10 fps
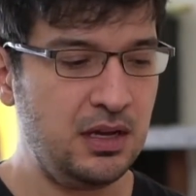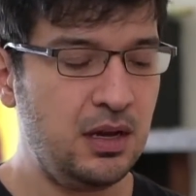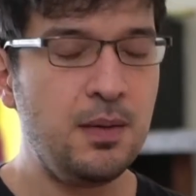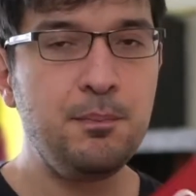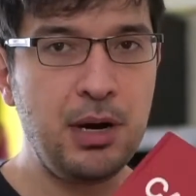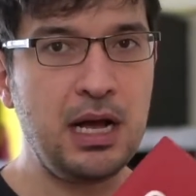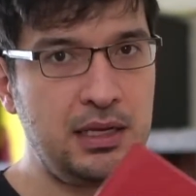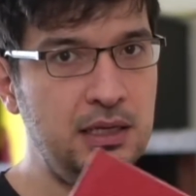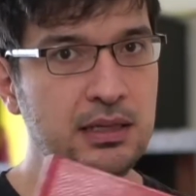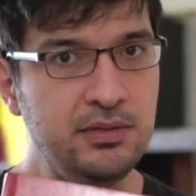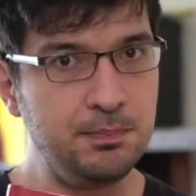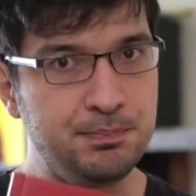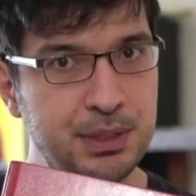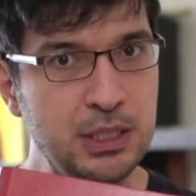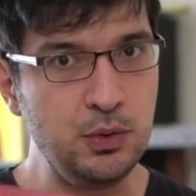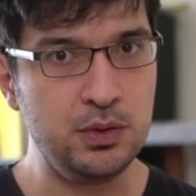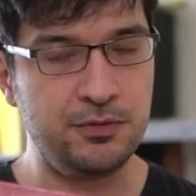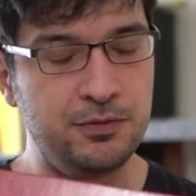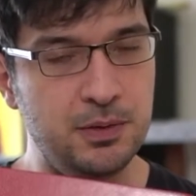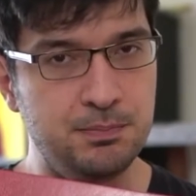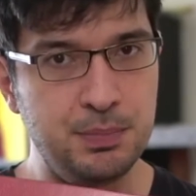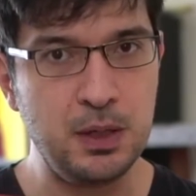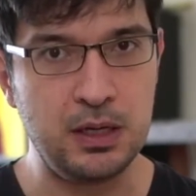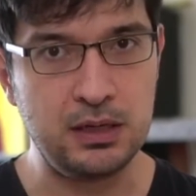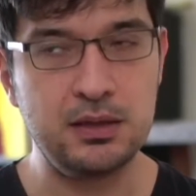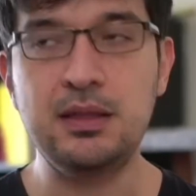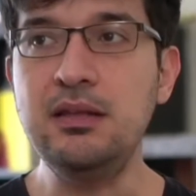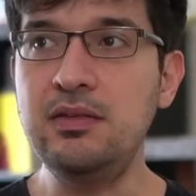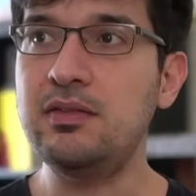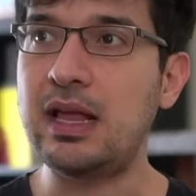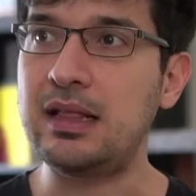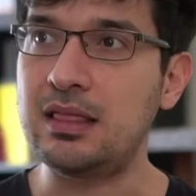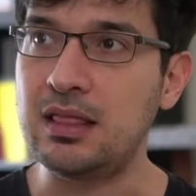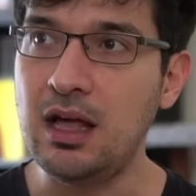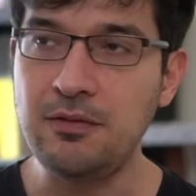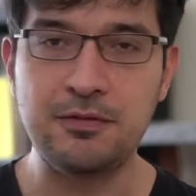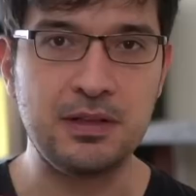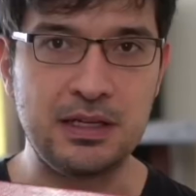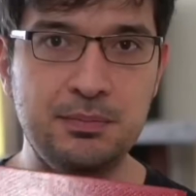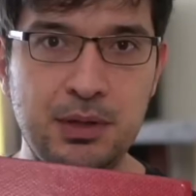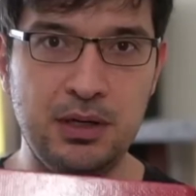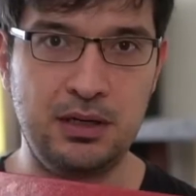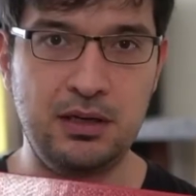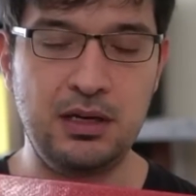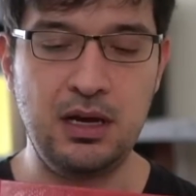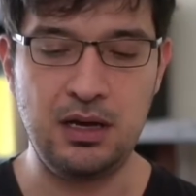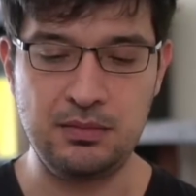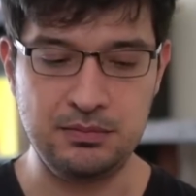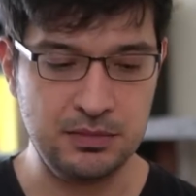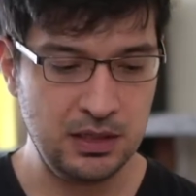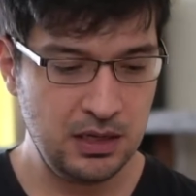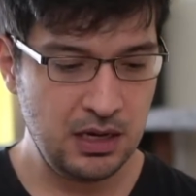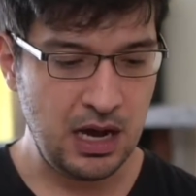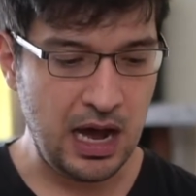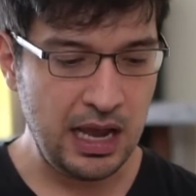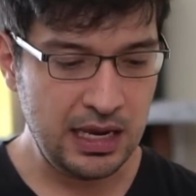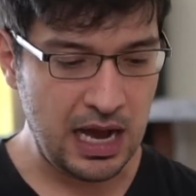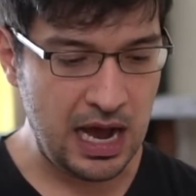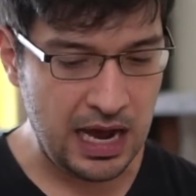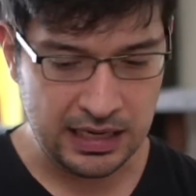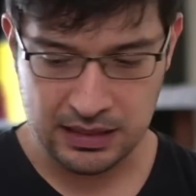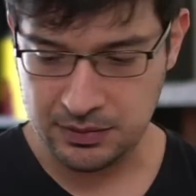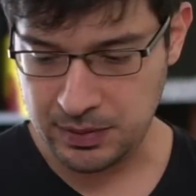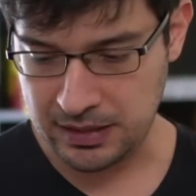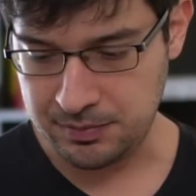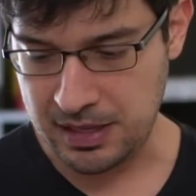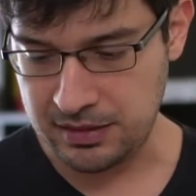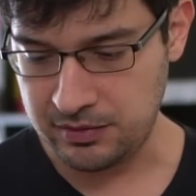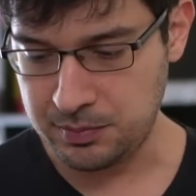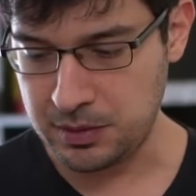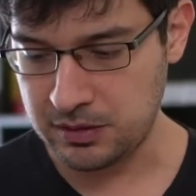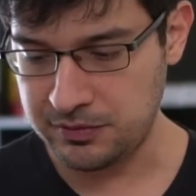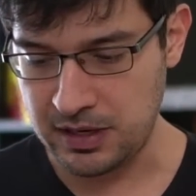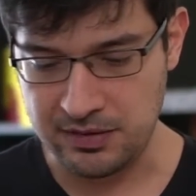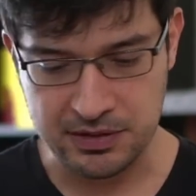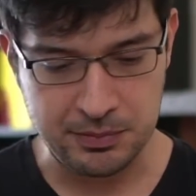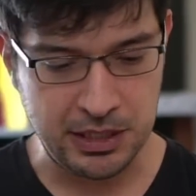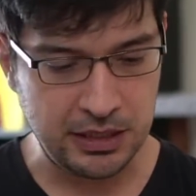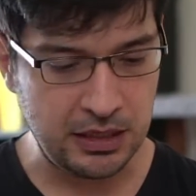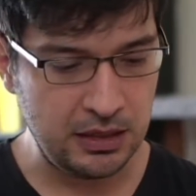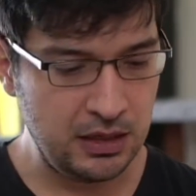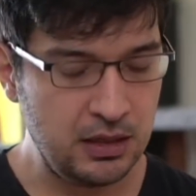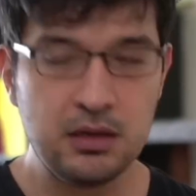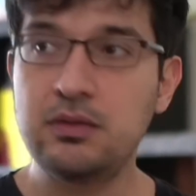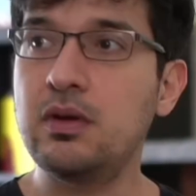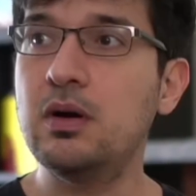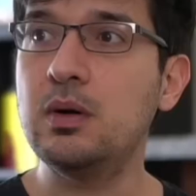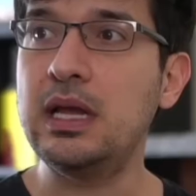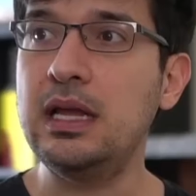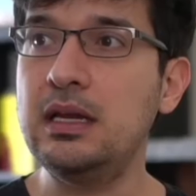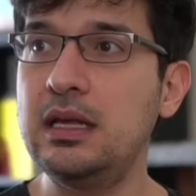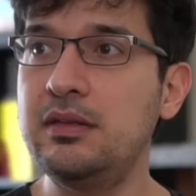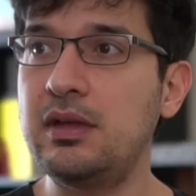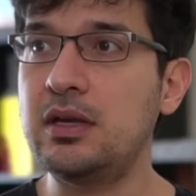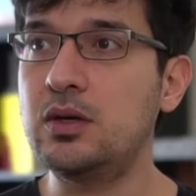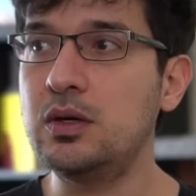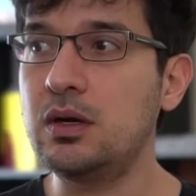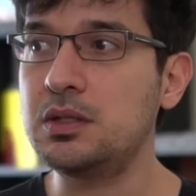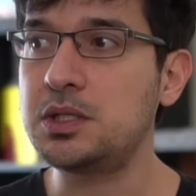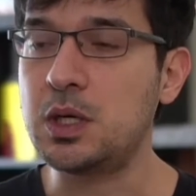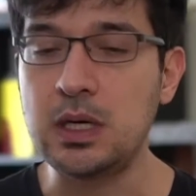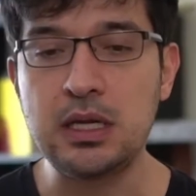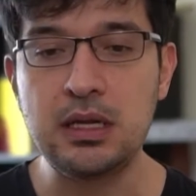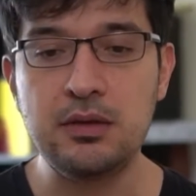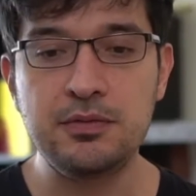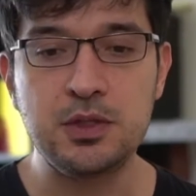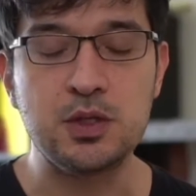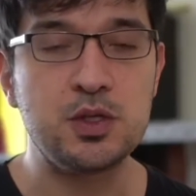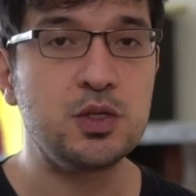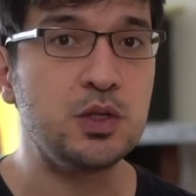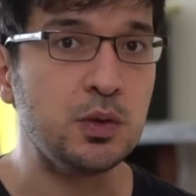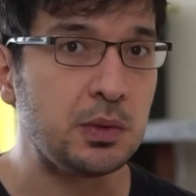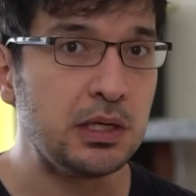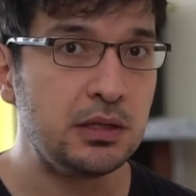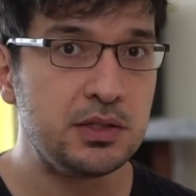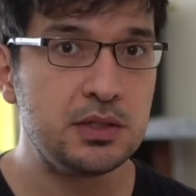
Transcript: But it's a beautiful book. This is a lovely book. I highly recommend this book for everybody. So it is a good alternative to Stewart's